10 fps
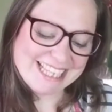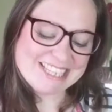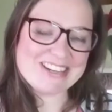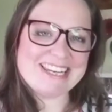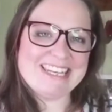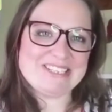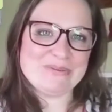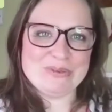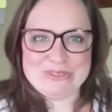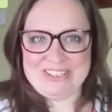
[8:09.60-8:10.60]
drainage and
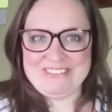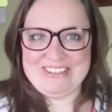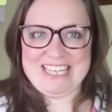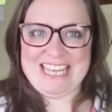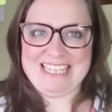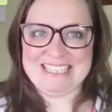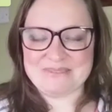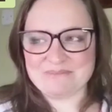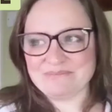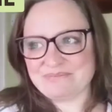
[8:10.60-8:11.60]
watering routines.
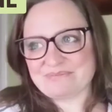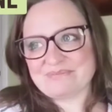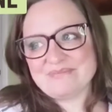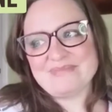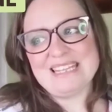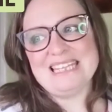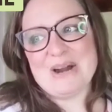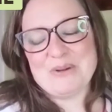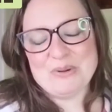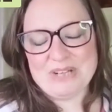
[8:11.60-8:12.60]

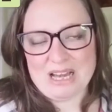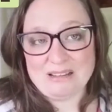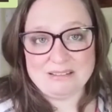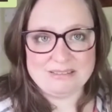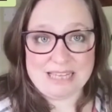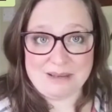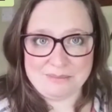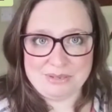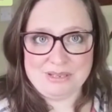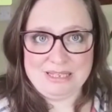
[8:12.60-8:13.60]
Now, we all know
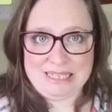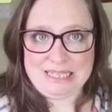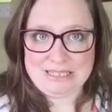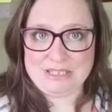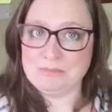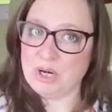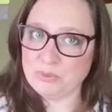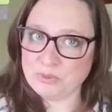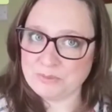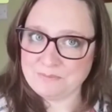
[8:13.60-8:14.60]
damp leads to
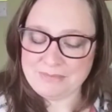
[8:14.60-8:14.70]
mould.